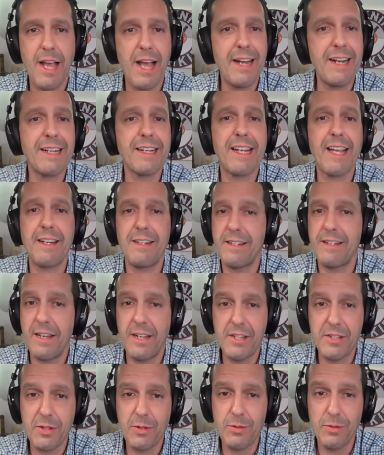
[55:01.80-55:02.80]
I didn't get it in
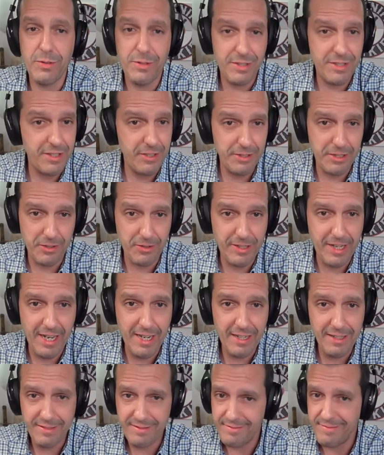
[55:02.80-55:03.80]
high school, still don't
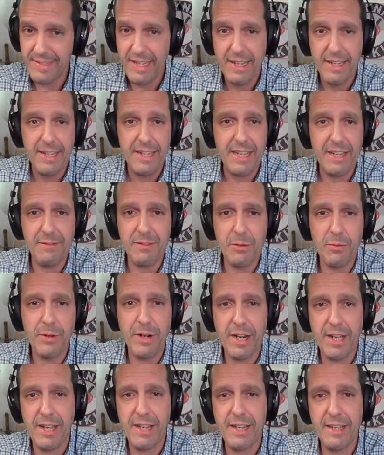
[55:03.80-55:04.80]
get it even
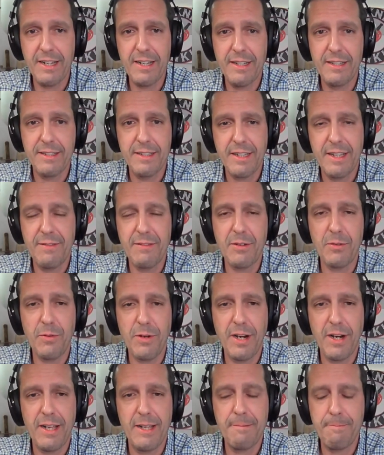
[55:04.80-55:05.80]
when I uh, even
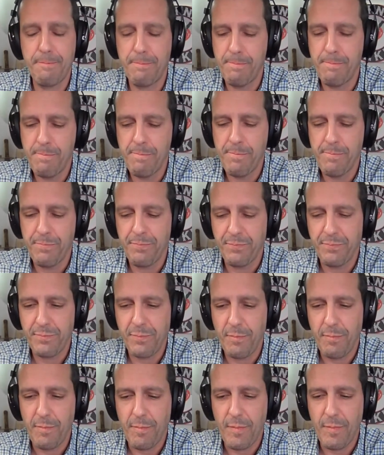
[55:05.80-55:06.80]
when I
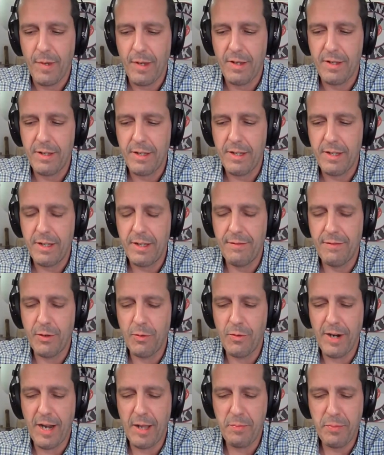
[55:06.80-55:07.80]

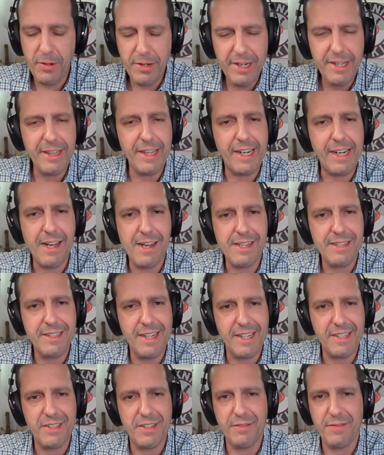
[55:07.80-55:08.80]
even when I put it in the
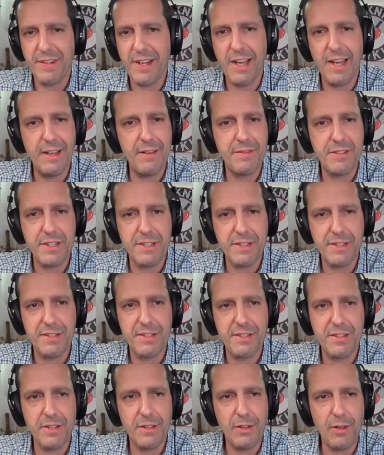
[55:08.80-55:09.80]
context of knives, it's
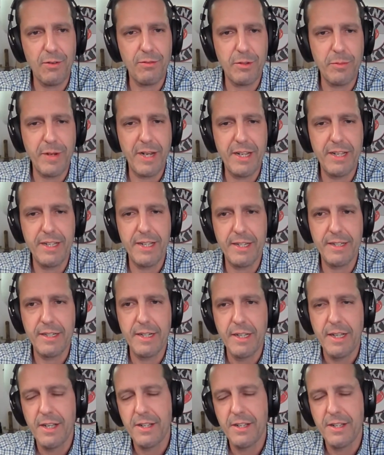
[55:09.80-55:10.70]
still over my head.